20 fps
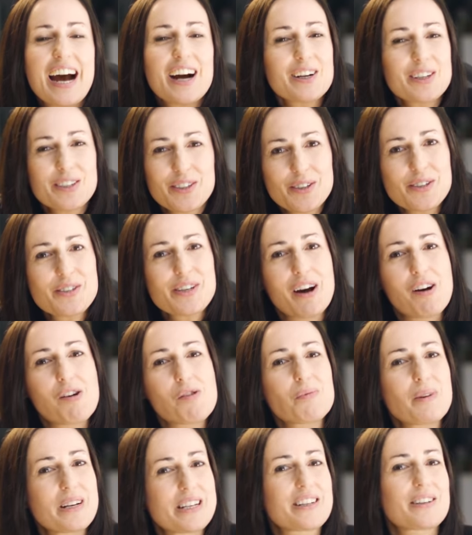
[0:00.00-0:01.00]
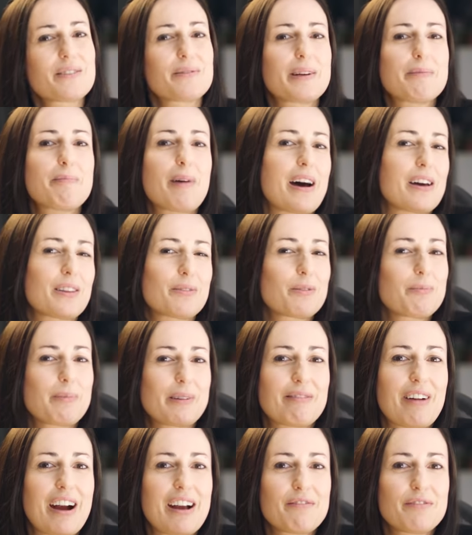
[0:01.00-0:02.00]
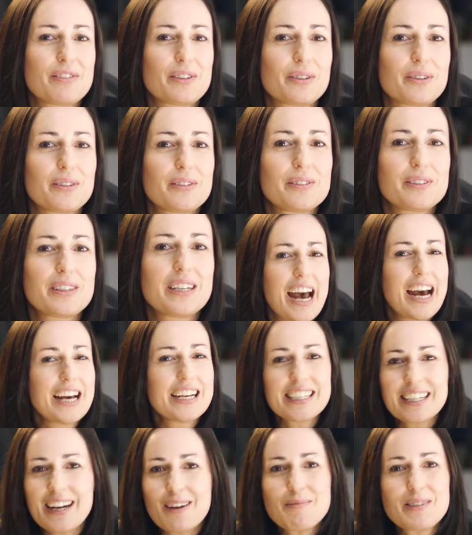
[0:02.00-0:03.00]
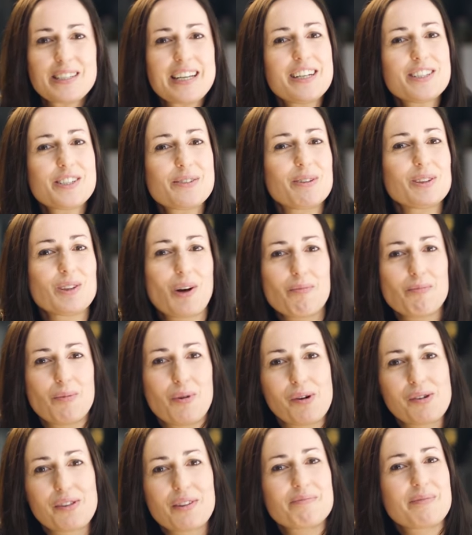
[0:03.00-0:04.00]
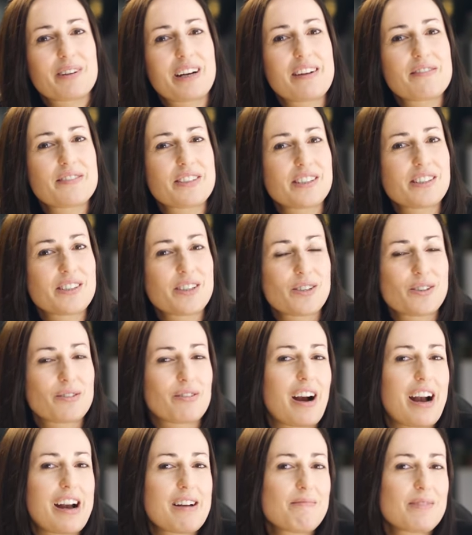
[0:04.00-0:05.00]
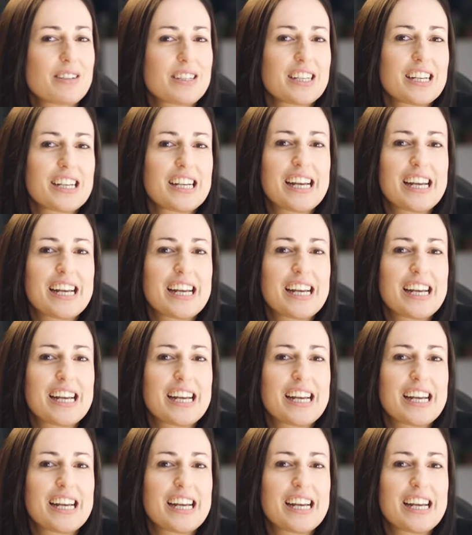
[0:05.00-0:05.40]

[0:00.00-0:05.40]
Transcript: How can you tell which career path would be right for you? And it comes down to a lot more than what I've just described.